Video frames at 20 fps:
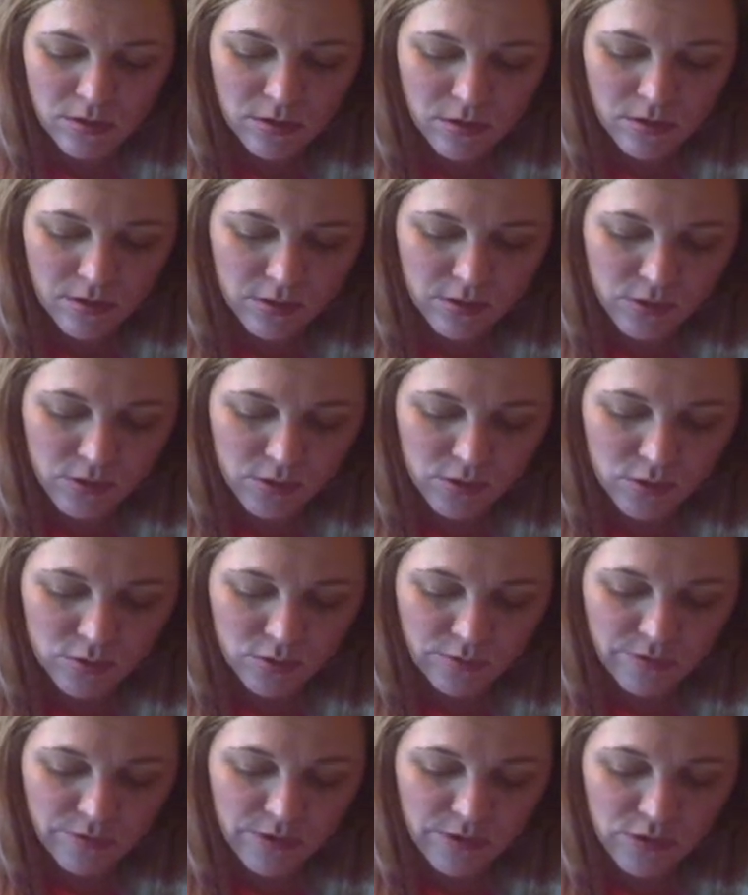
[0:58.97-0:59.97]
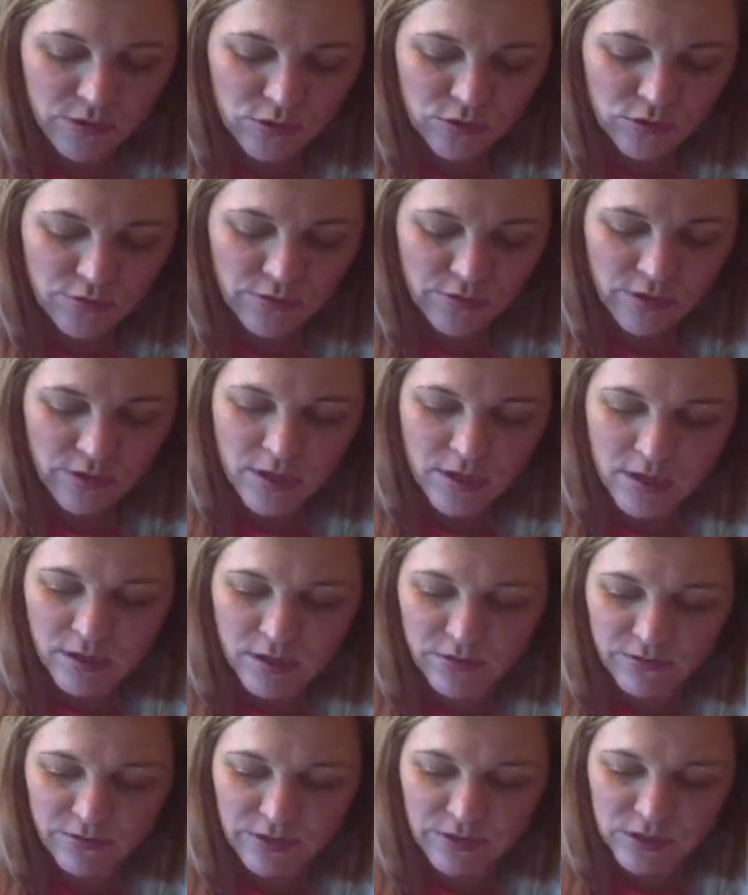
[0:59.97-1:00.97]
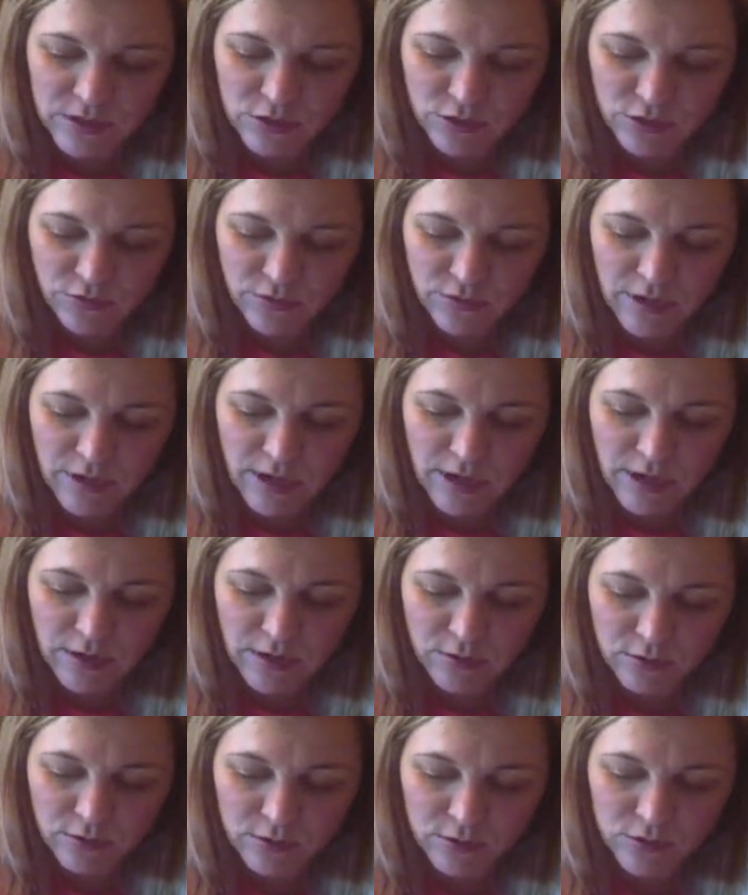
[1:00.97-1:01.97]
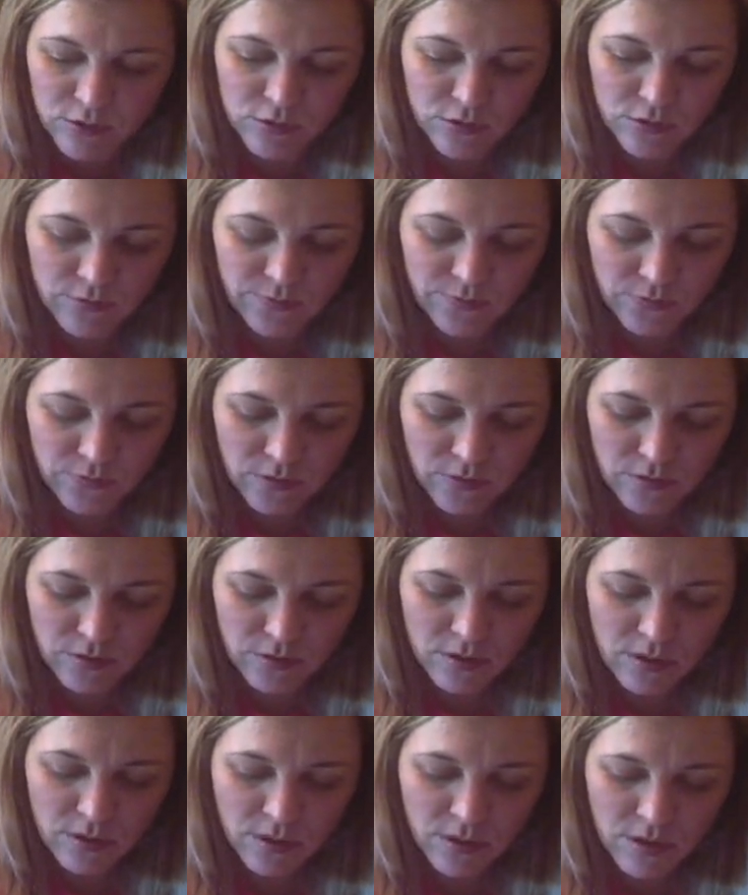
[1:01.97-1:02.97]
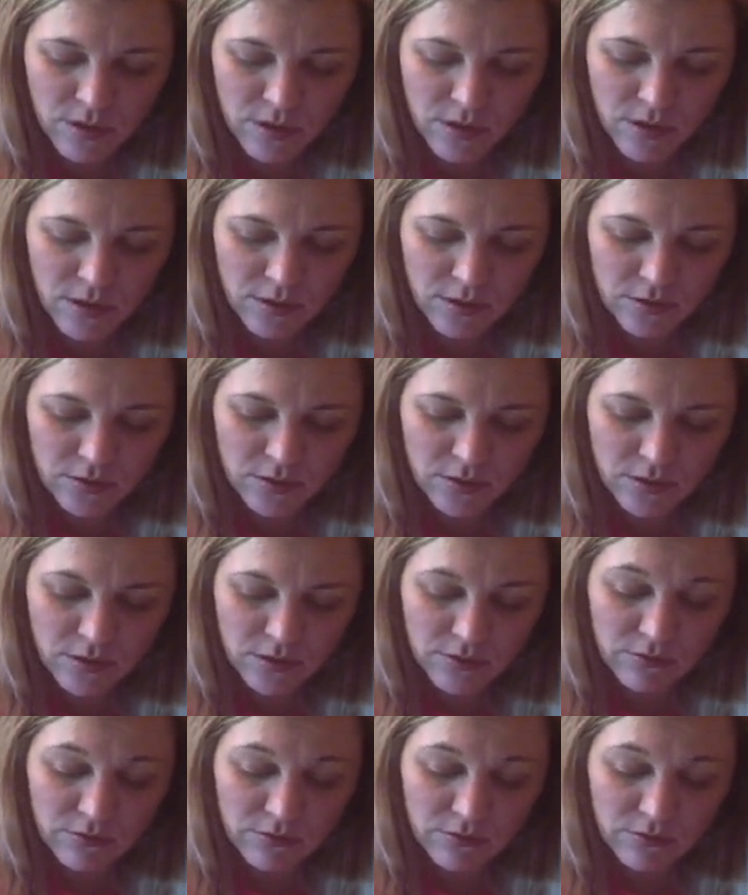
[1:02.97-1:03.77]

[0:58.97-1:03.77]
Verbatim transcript: Uh, so phasor V in, phasor V out, and uh,